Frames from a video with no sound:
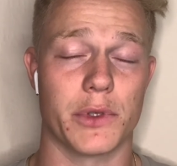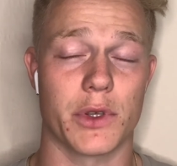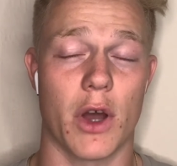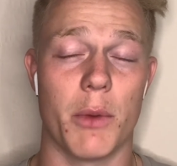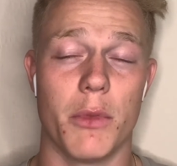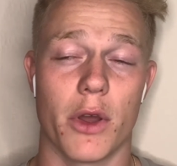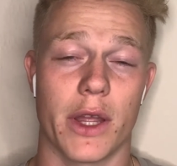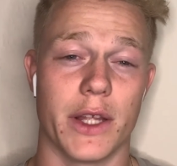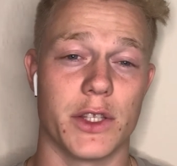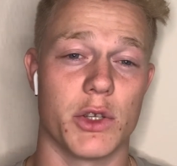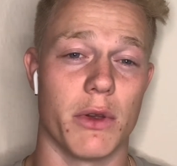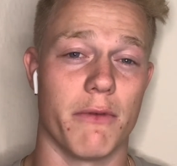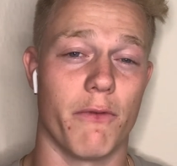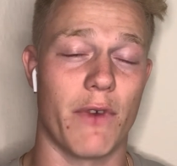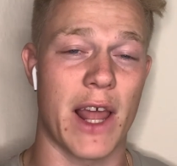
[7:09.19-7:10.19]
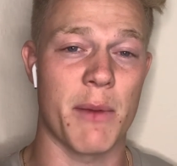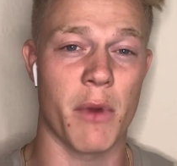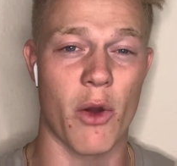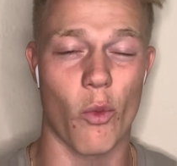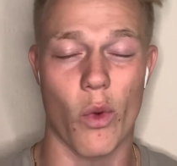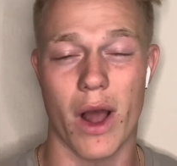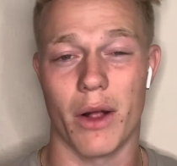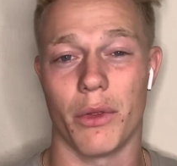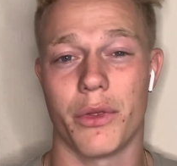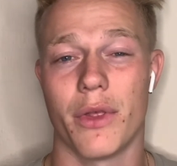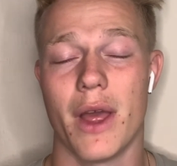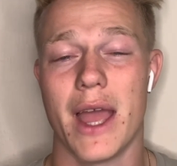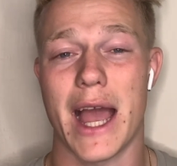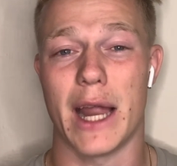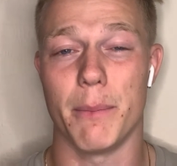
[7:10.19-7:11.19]
So I'm looking to inflate my wealth
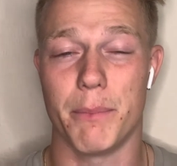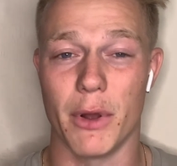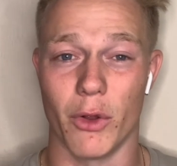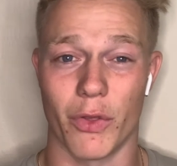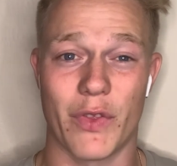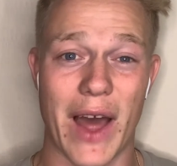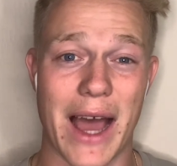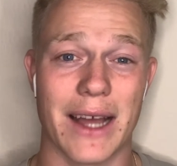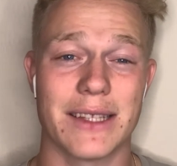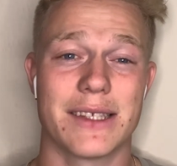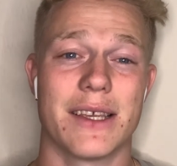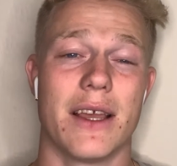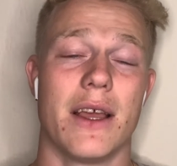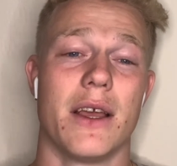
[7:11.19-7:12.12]
and build that